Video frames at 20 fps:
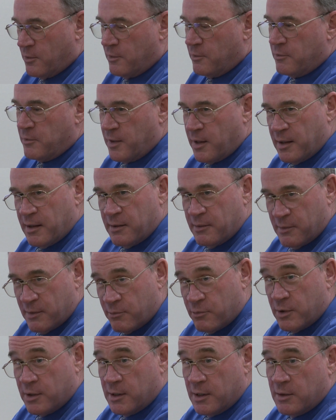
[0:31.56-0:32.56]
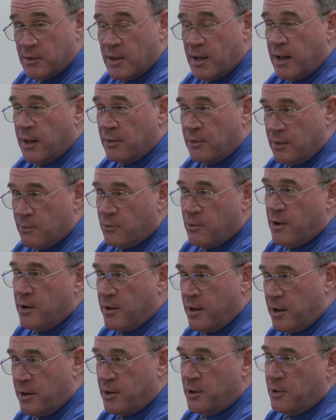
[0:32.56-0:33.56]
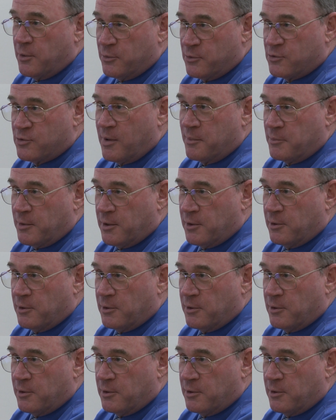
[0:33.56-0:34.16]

with a family law case manager, not a judge,